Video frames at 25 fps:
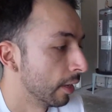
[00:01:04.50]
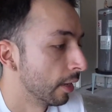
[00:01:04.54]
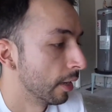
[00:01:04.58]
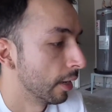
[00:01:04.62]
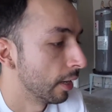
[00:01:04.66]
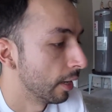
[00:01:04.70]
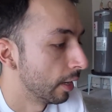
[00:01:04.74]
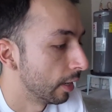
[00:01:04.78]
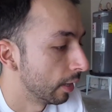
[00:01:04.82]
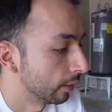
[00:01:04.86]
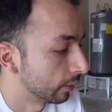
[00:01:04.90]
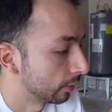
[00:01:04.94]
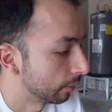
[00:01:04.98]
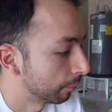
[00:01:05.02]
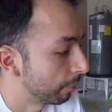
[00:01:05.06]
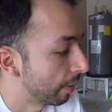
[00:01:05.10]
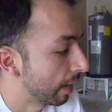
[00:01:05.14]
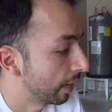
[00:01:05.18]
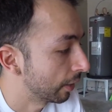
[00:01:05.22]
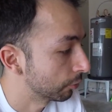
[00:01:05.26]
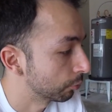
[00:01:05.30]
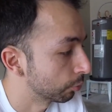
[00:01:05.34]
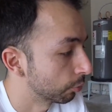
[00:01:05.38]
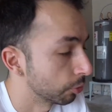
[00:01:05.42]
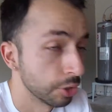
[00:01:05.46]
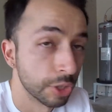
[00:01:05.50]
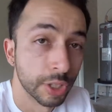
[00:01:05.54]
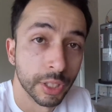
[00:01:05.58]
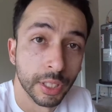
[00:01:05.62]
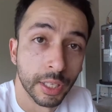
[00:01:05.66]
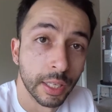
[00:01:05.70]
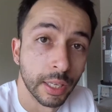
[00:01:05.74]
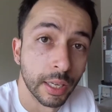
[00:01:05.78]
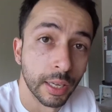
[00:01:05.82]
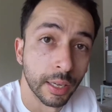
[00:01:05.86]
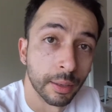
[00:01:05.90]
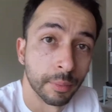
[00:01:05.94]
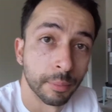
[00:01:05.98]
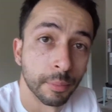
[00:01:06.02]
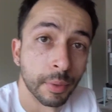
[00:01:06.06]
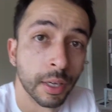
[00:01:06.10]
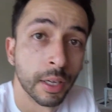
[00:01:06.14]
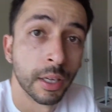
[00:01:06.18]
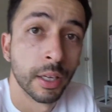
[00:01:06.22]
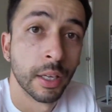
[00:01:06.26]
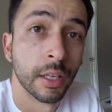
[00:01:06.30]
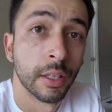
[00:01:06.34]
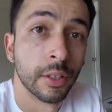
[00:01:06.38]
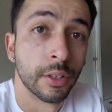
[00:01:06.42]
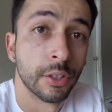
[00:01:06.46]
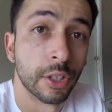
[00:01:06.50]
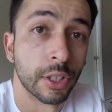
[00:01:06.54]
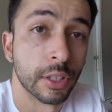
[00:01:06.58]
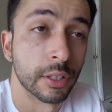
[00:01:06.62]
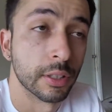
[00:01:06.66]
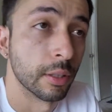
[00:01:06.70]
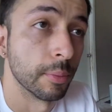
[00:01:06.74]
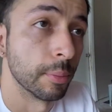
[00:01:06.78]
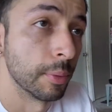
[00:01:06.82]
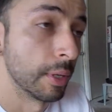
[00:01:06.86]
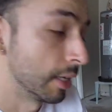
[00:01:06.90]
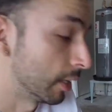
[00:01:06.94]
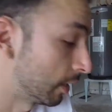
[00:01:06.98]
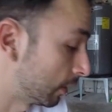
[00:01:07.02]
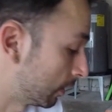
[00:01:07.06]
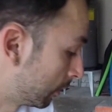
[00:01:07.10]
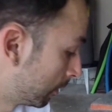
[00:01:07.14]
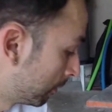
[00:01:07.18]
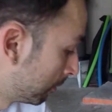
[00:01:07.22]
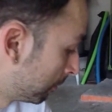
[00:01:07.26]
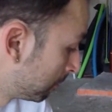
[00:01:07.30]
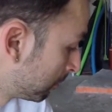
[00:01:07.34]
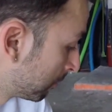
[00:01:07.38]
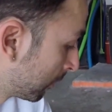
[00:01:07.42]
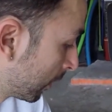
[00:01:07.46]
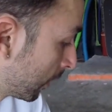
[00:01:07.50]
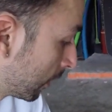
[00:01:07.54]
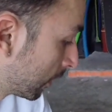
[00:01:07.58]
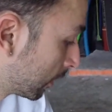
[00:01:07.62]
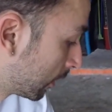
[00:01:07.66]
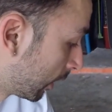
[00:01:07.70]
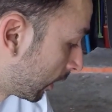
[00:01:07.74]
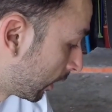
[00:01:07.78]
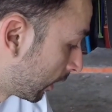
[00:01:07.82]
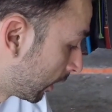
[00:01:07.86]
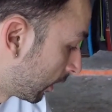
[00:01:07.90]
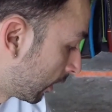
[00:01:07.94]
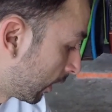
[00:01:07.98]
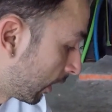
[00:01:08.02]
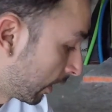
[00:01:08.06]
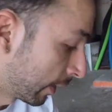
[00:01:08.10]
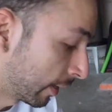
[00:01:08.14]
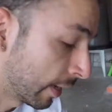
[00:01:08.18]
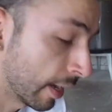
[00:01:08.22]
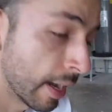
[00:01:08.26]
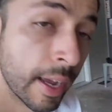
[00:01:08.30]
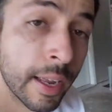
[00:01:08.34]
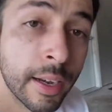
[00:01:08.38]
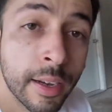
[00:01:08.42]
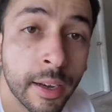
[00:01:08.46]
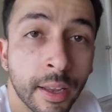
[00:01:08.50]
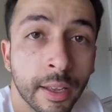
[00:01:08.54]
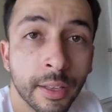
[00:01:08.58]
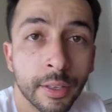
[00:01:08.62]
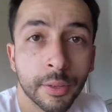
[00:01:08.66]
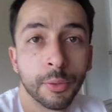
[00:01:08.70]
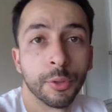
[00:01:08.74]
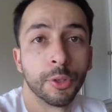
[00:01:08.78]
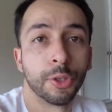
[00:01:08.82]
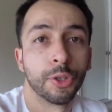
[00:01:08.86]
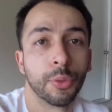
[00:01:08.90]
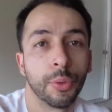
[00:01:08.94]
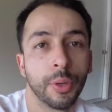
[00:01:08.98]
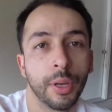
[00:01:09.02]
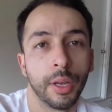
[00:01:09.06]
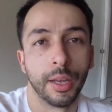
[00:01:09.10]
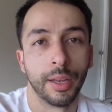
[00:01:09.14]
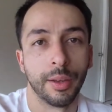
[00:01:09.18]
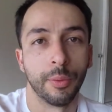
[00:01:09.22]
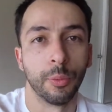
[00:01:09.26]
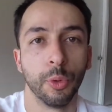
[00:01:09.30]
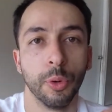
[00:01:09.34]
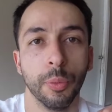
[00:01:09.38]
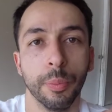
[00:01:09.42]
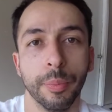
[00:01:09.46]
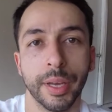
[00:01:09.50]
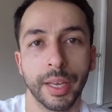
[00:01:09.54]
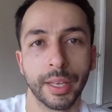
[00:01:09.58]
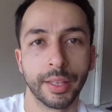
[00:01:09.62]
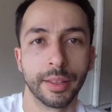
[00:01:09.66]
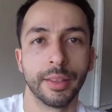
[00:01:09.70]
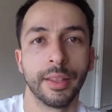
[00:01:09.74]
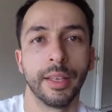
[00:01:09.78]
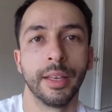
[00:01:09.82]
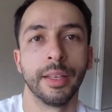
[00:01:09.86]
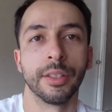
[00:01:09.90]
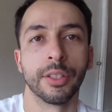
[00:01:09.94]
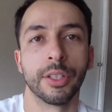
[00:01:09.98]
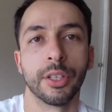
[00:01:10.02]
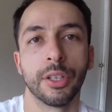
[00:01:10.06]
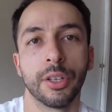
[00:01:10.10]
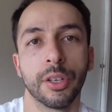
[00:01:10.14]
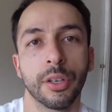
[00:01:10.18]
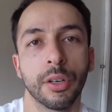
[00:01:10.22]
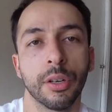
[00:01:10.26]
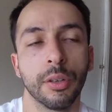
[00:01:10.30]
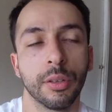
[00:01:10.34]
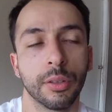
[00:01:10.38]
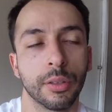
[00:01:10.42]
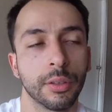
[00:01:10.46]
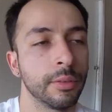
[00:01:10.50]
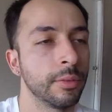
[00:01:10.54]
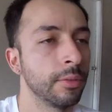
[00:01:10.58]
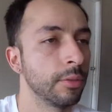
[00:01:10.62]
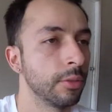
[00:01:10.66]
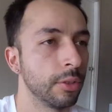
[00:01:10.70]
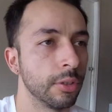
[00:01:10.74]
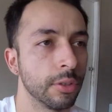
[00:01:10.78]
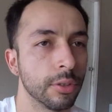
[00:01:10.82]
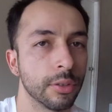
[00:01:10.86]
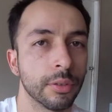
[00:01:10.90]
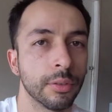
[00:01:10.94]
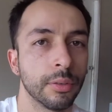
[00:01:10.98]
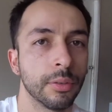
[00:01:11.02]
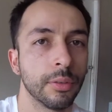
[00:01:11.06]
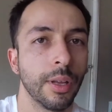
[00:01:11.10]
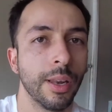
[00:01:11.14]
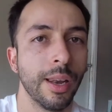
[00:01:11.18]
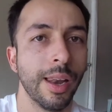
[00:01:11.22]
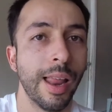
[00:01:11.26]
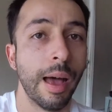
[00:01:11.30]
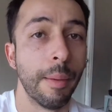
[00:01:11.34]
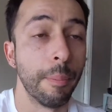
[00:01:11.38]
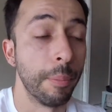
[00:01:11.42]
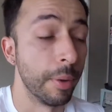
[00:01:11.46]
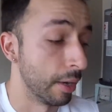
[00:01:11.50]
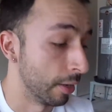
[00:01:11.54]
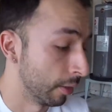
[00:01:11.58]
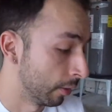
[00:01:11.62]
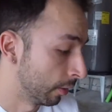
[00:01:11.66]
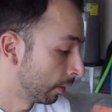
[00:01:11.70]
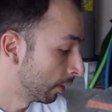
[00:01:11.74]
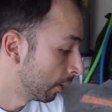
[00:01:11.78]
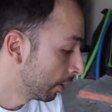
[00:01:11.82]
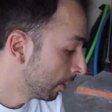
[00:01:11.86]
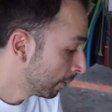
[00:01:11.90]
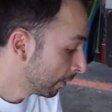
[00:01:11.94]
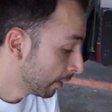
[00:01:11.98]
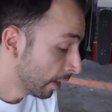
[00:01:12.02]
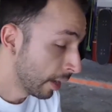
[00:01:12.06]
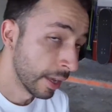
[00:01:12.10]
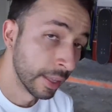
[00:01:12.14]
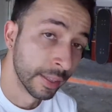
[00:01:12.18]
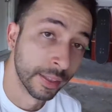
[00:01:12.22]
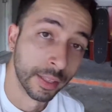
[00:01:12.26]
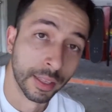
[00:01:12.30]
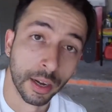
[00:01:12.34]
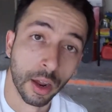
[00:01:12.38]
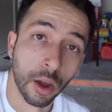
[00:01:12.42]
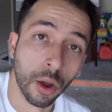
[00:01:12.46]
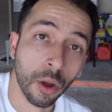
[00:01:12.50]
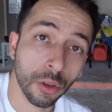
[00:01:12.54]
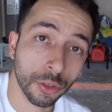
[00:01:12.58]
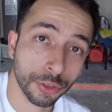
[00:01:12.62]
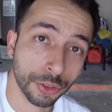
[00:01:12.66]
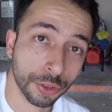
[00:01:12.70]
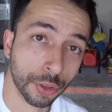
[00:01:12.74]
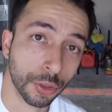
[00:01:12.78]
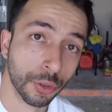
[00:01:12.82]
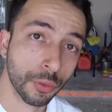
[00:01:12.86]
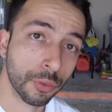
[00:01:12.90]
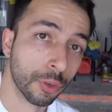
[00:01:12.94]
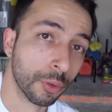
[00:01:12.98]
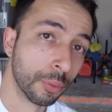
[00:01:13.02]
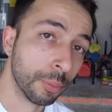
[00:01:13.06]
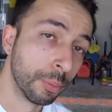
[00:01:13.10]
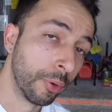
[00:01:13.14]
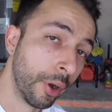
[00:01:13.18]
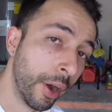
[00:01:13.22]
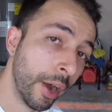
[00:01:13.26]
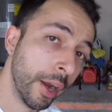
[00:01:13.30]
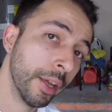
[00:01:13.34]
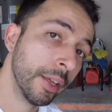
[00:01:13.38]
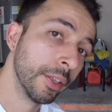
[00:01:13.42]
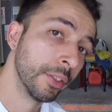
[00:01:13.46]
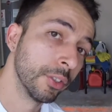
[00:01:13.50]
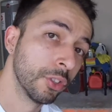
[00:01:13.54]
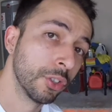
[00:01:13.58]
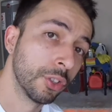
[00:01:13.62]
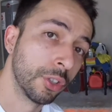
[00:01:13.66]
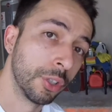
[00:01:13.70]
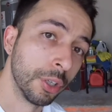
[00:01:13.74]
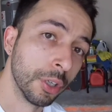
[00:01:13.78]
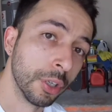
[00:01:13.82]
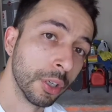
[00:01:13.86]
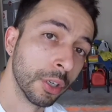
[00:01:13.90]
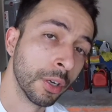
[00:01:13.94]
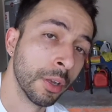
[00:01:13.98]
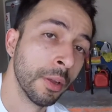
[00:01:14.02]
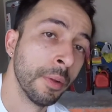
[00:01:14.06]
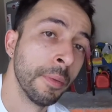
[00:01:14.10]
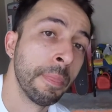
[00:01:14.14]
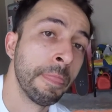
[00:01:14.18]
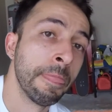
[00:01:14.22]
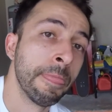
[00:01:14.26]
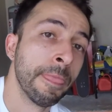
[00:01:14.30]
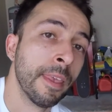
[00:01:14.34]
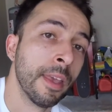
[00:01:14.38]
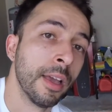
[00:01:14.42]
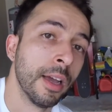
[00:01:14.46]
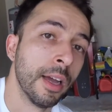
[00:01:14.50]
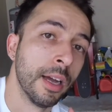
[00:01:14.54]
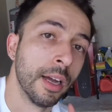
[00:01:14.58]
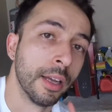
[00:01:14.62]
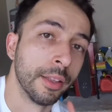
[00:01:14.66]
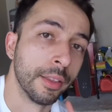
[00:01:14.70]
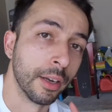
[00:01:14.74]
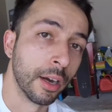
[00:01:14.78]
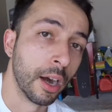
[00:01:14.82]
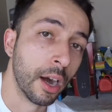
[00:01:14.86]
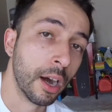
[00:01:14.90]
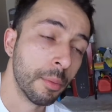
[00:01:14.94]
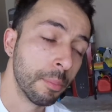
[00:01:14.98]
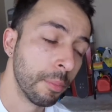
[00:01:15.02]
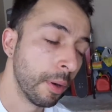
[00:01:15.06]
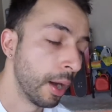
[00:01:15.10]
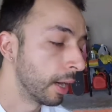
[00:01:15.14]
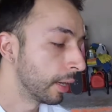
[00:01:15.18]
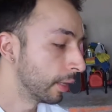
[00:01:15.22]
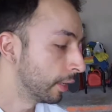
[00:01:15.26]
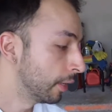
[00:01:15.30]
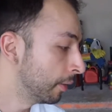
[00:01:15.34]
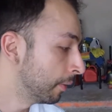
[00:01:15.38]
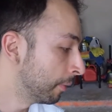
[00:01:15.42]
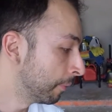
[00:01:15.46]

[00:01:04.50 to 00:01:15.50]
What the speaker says: the Password GDM dress up kit that I got, which will make the interior look just a lot better. Then also for Brian's truck, the Hardbody,